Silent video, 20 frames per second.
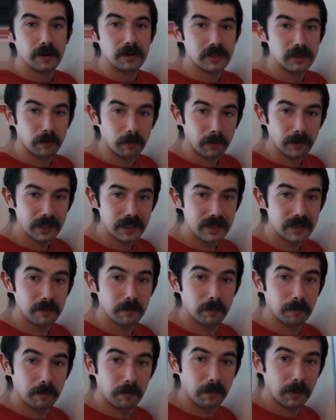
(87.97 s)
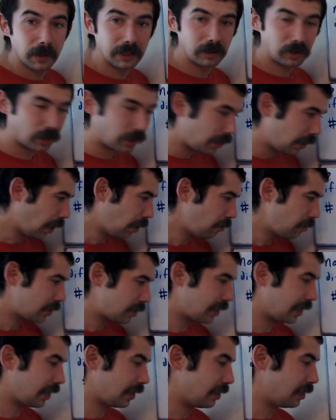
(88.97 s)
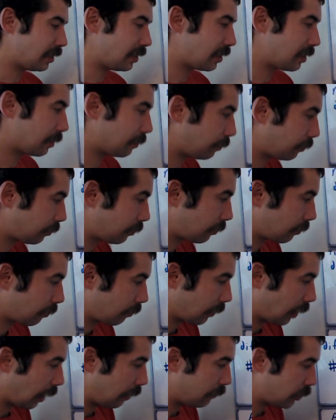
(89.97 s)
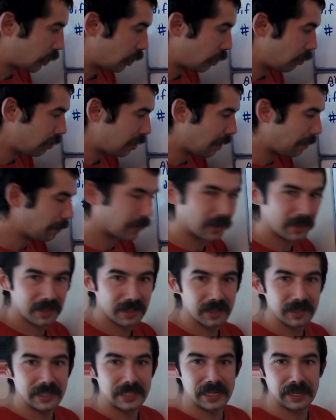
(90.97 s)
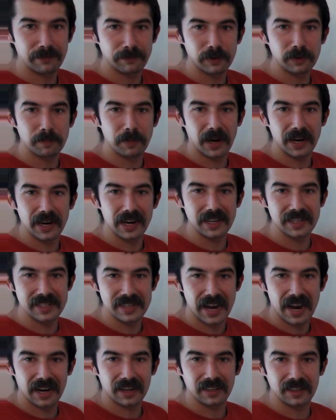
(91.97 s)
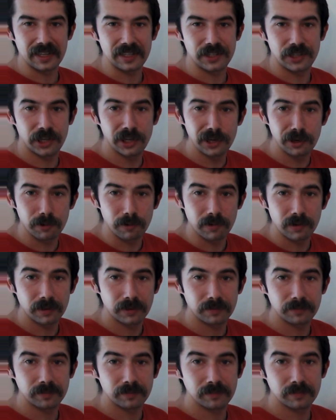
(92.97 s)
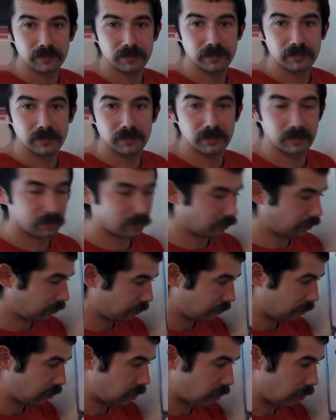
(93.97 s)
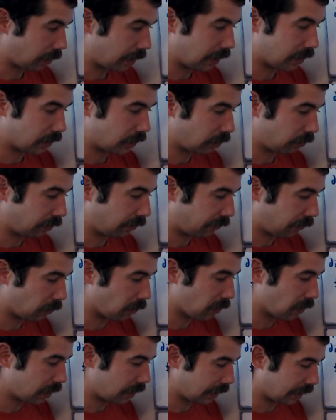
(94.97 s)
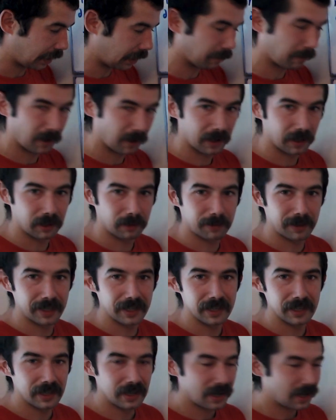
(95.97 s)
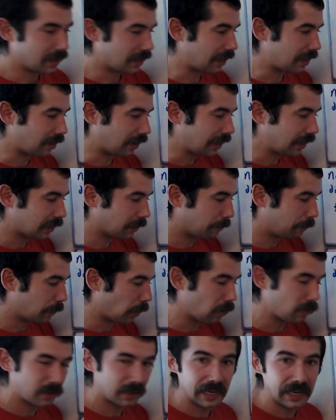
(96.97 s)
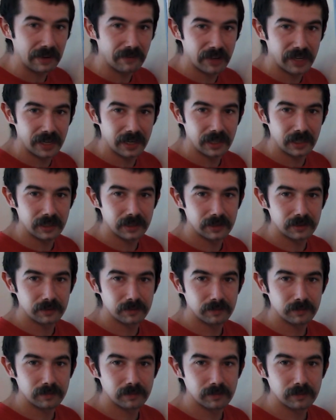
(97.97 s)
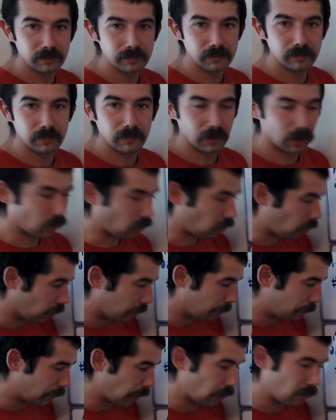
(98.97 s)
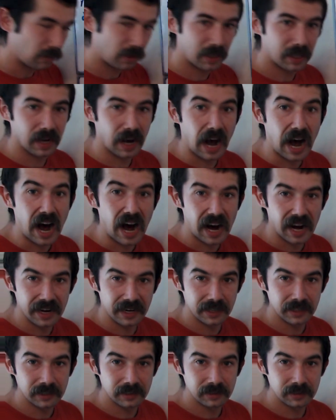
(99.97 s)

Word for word: So what's, what you should note is if two numbers differ by exactly two, so here two and four and here one and three, then they're either both even or both odd.